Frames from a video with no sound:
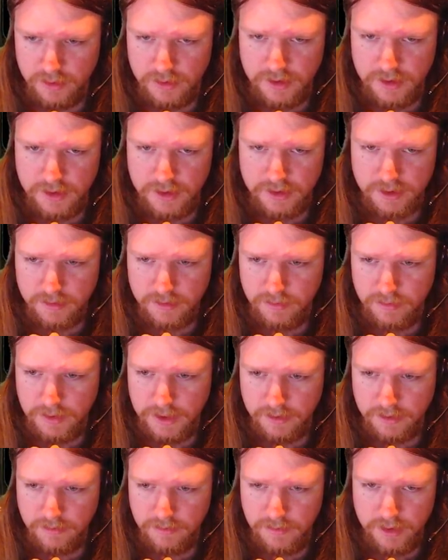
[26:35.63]
that's the
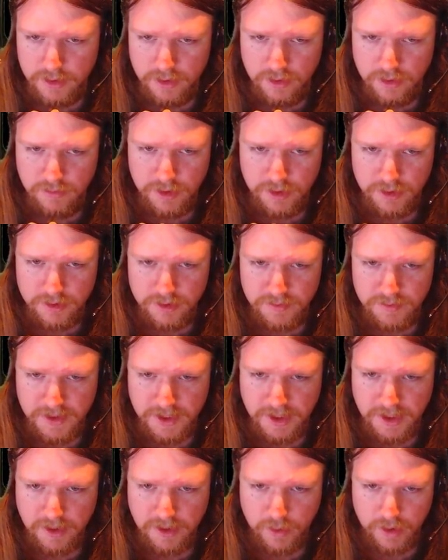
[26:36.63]
Black Meadow, Mother's
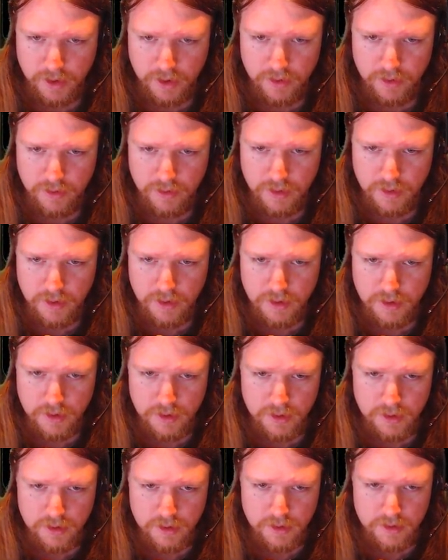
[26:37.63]
Plea, here we go.
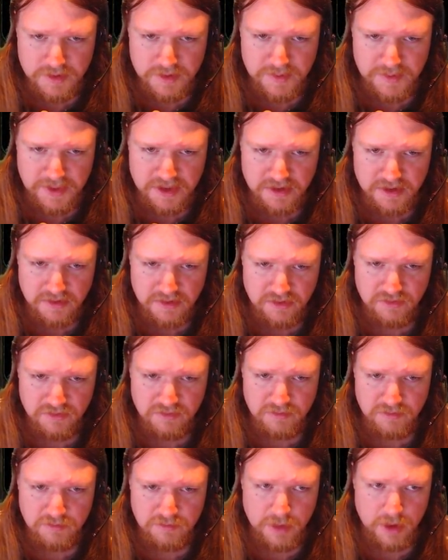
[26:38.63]
Speak
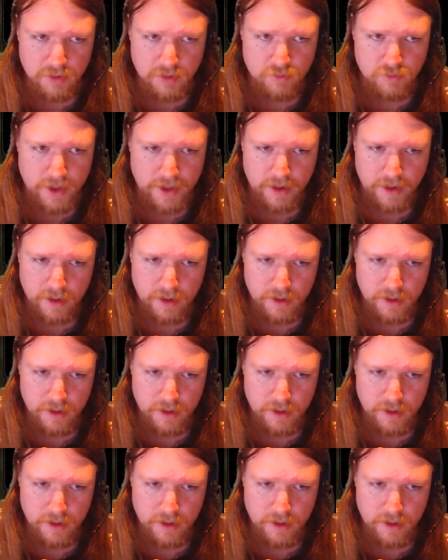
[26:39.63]
to Mother Ranga.